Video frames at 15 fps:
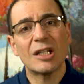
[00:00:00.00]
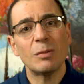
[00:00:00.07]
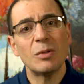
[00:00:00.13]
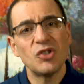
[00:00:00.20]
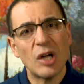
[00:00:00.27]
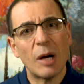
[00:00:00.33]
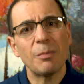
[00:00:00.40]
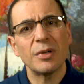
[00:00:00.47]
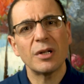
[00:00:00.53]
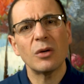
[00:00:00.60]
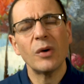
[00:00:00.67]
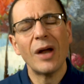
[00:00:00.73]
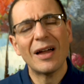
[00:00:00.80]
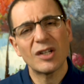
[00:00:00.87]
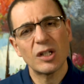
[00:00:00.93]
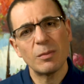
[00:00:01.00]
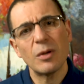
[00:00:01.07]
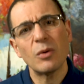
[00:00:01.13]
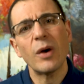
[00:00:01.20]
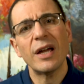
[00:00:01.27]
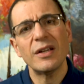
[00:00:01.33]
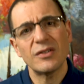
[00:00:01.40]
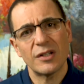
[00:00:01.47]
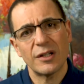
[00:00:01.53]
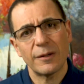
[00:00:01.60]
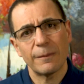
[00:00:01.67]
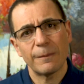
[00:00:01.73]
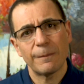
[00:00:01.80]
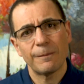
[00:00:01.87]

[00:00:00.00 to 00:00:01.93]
to be jumping around, to be racing.